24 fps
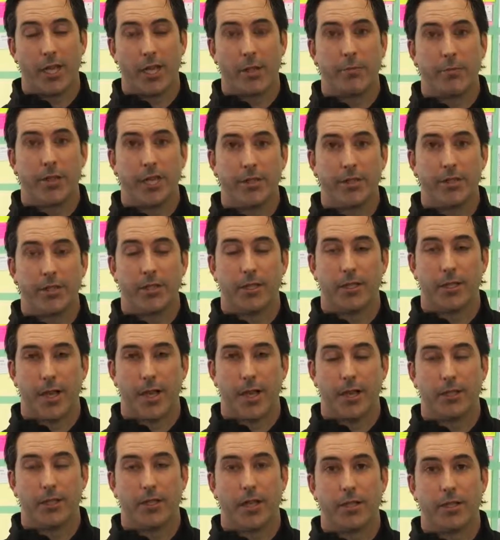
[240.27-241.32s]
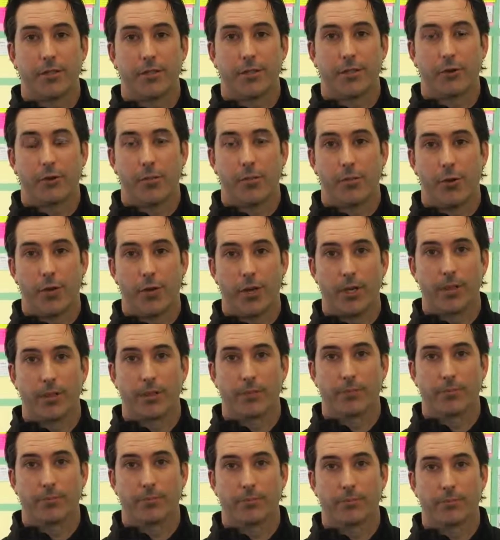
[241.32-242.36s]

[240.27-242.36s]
plan based on a diagnostic report.